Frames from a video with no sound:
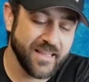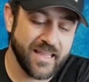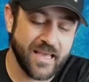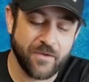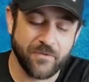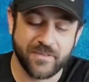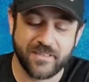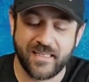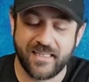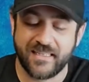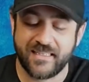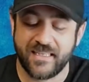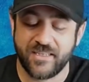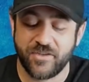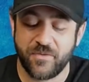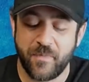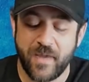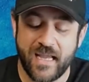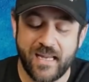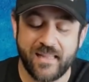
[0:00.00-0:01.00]
That was a
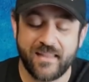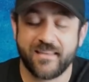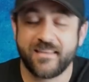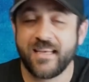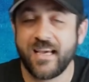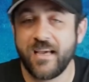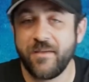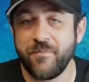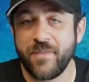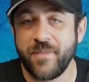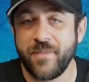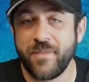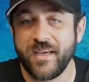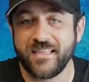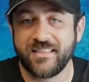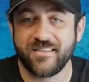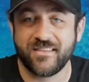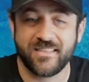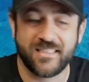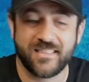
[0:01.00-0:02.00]
decision made at the time based
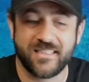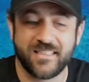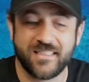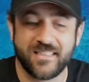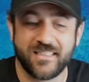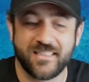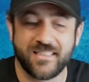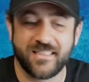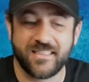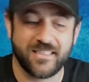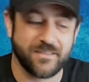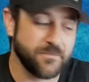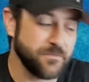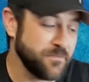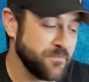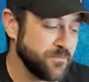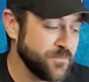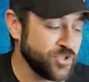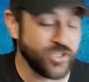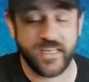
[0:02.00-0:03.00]
on some machining
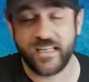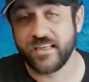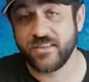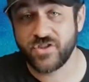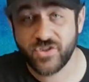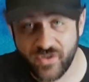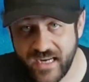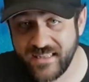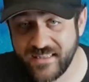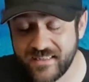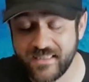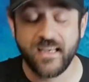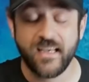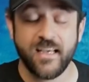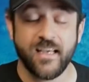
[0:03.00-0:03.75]
constraints,